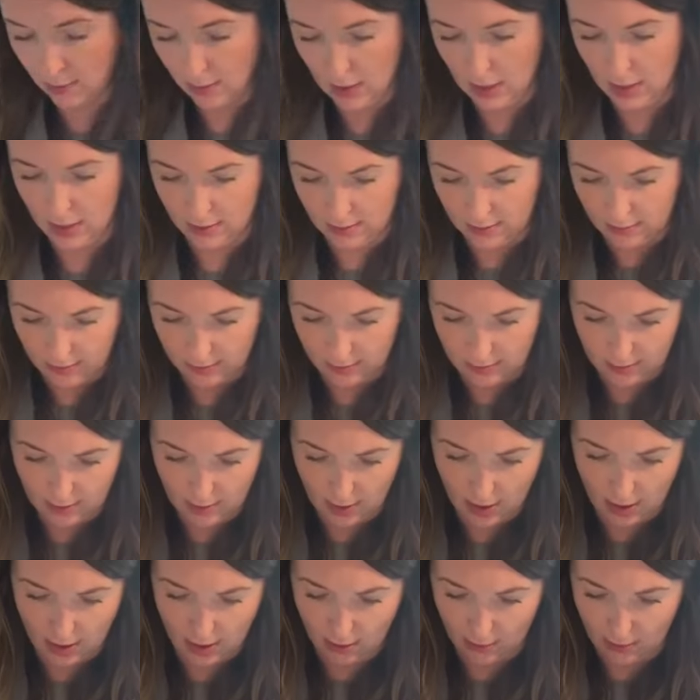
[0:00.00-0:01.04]
something
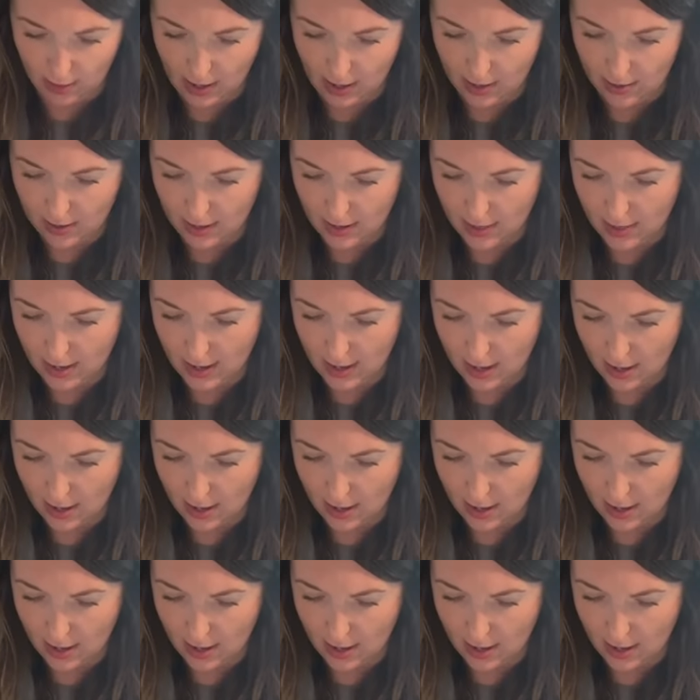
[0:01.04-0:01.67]
around in